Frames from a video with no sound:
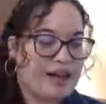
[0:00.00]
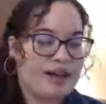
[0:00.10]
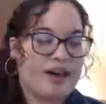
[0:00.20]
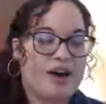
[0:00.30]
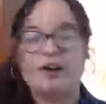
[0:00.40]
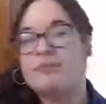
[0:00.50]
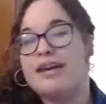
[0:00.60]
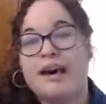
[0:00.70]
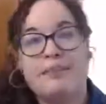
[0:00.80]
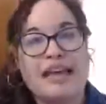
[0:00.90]
Now, you
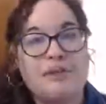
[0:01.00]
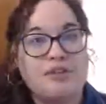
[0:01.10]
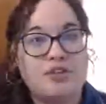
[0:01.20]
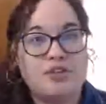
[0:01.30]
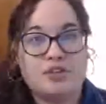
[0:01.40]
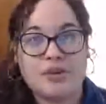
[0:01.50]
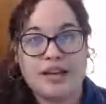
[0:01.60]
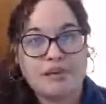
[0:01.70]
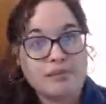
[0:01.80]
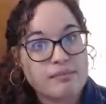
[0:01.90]
may not be able to do
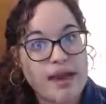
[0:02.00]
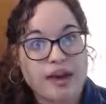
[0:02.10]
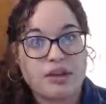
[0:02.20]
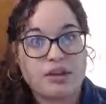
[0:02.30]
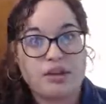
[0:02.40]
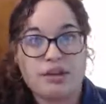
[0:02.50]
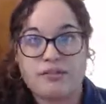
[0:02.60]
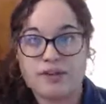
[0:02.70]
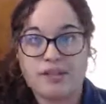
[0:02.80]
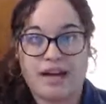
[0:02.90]
it accurately the
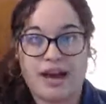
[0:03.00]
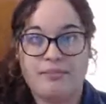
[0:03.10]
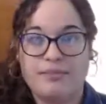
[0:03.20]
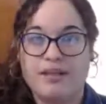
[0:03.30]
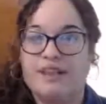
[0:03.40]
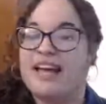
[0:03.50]
first time.